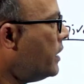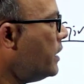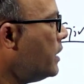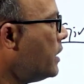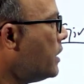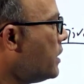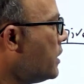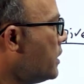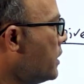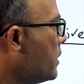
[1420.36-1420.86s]

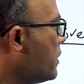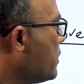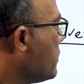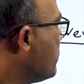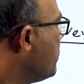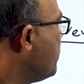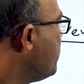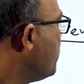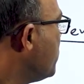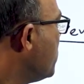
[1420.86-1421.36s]
dn here?
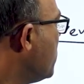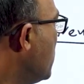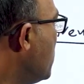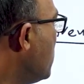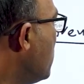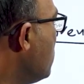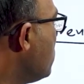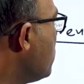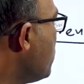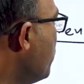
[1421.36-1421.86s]

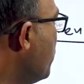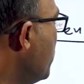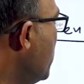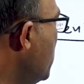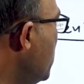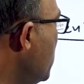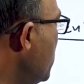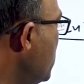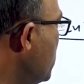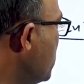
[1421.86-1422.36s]
And also
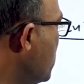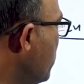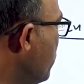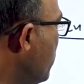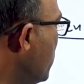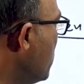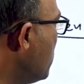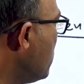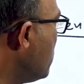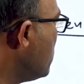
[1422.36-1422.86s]
Vt is
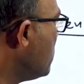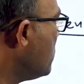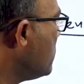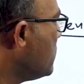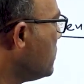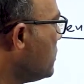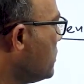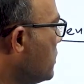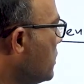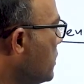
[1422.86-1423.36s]
given,
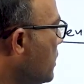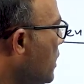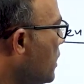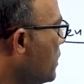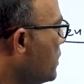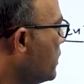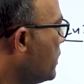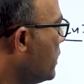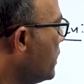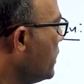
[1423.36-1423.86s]

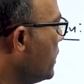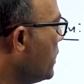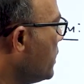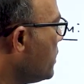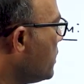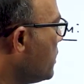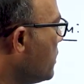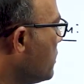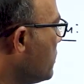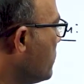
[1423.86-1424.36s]
and
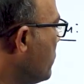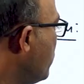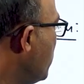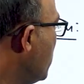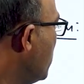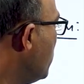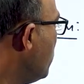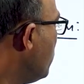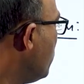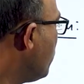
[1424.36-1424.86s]
dn we
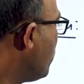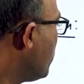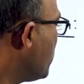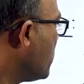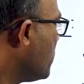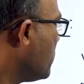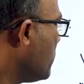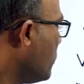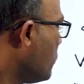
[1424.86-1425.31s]
need to find.